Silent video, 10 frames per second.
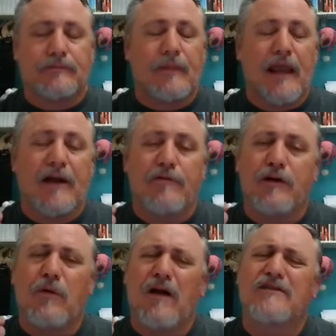And it
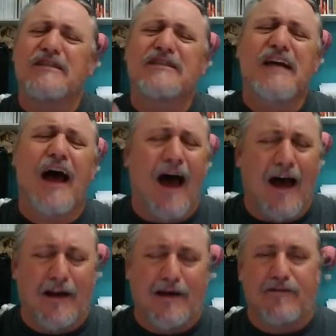requires a
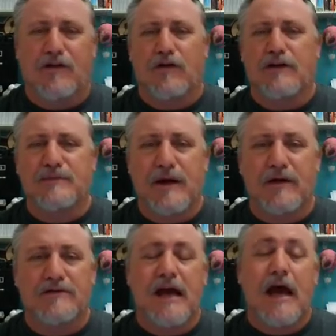ton of courage
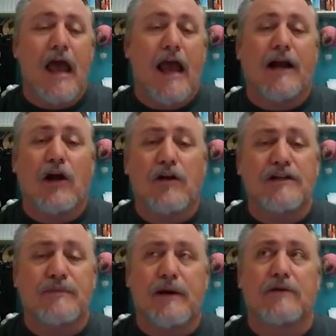medals. And
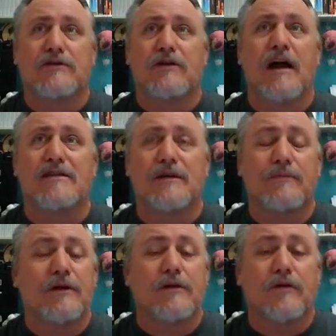courage medals are not
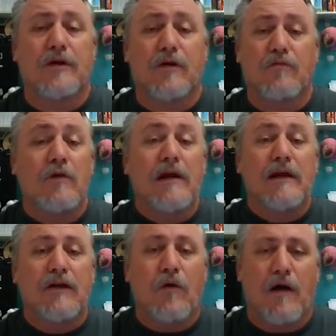something you can
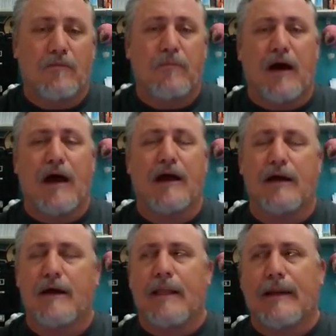really go out and buy.
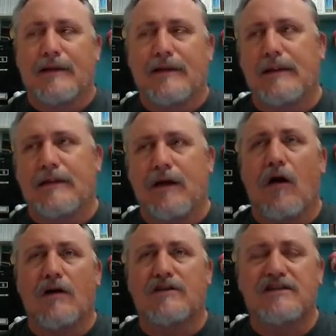There
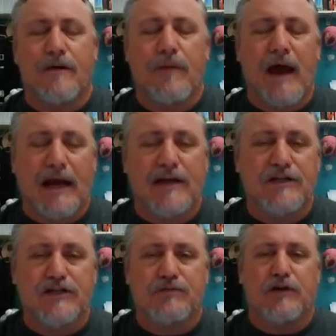are some
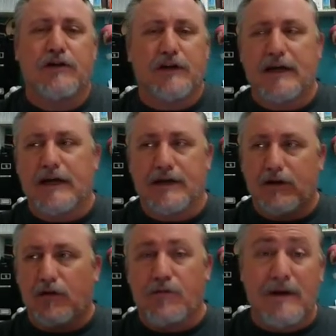packages where you can get,
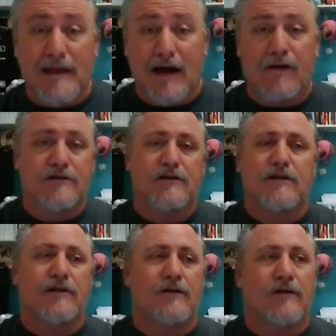
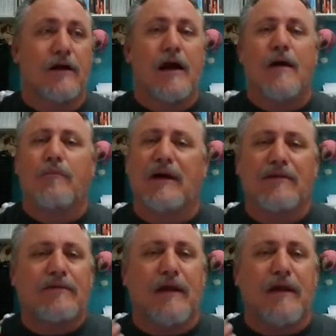3,000 but